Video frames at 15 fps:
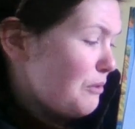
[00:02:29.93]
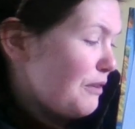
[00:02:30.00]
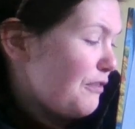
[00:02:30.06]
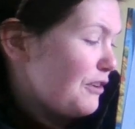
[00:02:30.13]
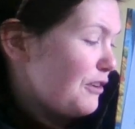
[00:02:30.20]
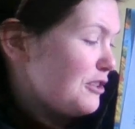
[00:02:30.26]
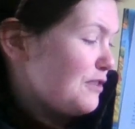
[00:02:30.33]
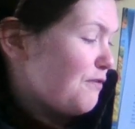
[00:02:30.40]

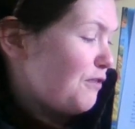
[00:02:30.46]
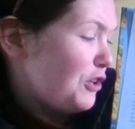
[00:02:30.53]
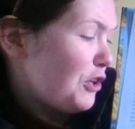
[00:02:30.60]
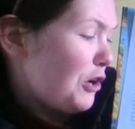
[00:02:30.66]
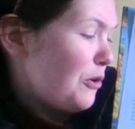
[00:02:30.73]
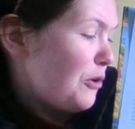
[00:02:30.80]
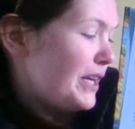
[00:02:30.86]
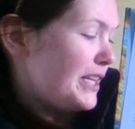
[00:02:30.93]
Rivers
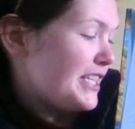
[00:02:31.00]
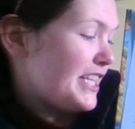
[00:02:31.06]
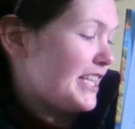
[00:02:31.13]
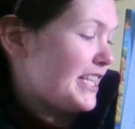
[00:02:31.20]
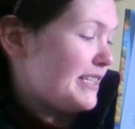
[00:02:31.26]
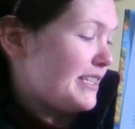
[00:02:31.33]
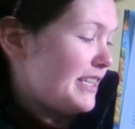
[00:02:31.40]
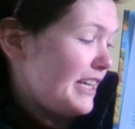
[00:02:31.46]
flow into
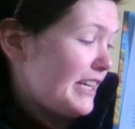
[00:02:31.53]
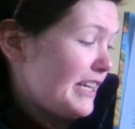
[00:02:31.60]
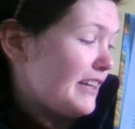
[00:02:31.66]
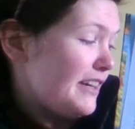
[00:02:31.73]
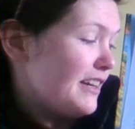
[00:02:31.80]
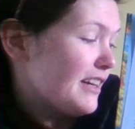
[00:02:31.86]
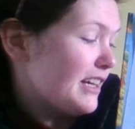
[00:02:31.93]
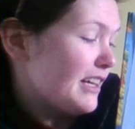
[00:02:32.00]
the
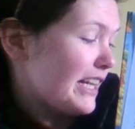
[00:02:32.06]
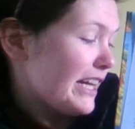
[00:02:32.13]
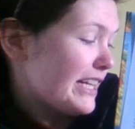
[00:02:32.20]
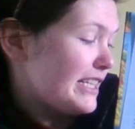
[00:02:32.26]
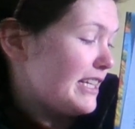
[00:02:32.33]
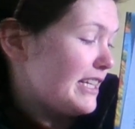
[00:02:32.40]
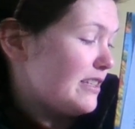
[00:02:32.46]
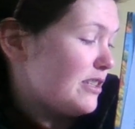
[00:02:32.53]
sea,
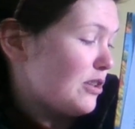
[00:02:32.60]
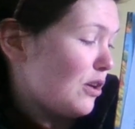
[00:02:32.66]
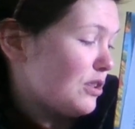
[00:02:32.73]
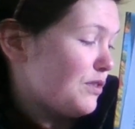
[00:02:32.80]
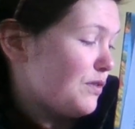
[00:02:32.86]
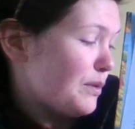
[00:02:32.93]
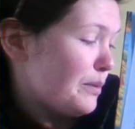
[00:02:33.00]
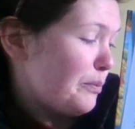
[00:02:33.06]
collecting
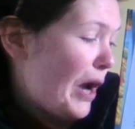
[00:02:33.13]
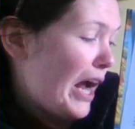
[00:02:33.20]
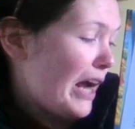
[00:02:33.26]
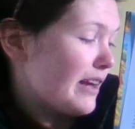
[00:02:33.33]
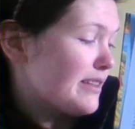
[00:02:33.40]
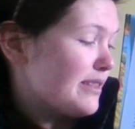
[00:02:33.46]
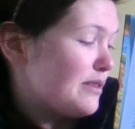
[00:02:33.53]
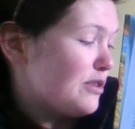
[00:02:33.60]
salt from
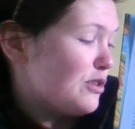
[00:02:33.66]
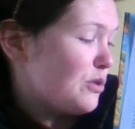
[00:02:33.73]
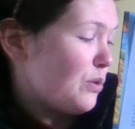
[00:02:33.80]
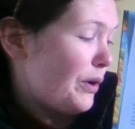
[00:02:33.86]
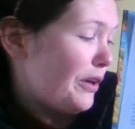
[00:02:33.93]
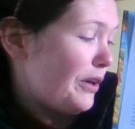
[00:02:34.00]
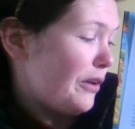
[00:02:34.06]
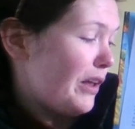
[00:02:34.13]
rocks and
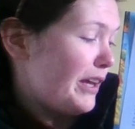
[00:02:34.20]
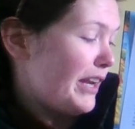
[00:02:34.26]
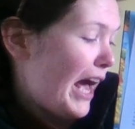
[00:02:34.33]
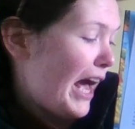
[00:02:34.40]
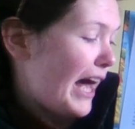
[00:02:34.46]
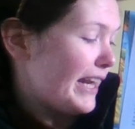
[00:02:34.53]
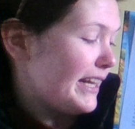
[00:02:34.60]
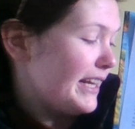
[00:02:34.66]
soil
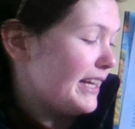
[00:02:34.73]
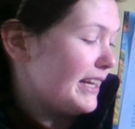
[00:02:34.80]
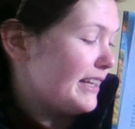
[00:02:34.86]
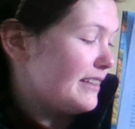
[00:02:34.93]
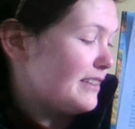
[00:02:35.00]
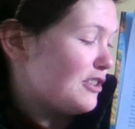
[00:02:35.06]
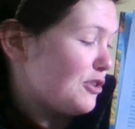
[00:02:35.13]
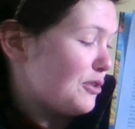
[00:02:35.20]
and adding
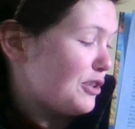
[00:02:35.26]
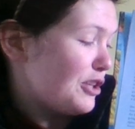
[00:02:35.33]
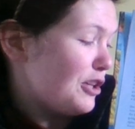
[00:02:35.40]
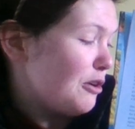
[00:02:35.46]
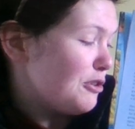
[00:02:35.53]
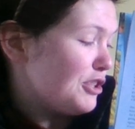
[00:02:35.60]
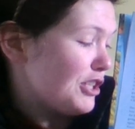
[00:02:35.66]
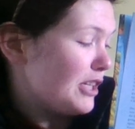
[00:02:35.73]
it to
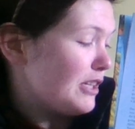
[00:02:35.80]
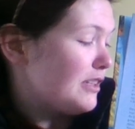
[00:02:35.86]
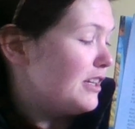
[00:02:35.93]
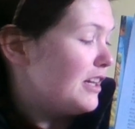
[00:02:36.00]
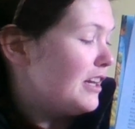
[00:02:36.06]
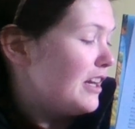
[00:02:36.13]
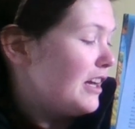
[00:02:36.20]
the ocean.